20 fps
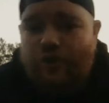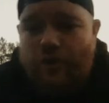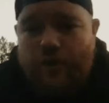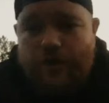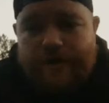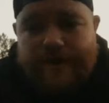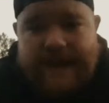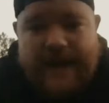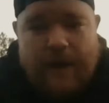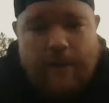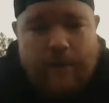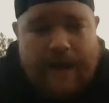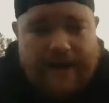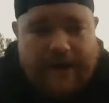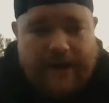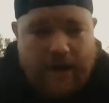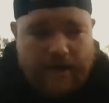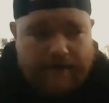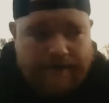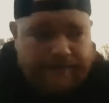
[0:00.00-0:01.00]
tour that I
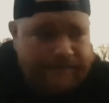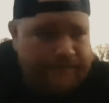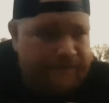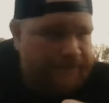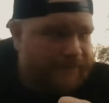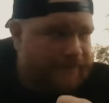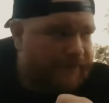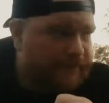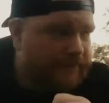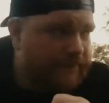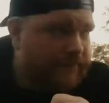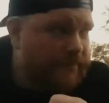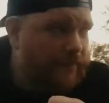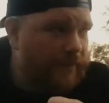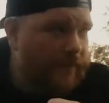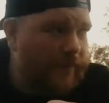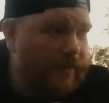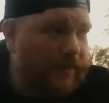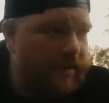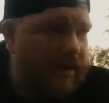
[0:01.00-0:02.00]
went on,
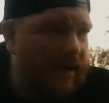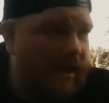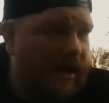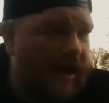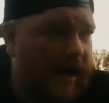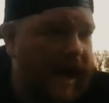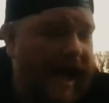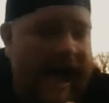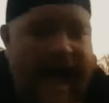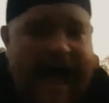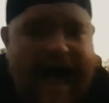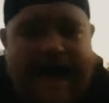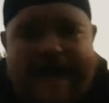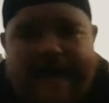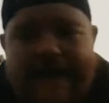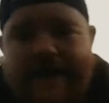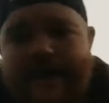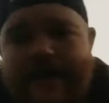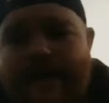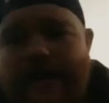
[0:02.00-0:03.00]

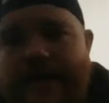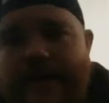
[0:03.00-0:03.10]
I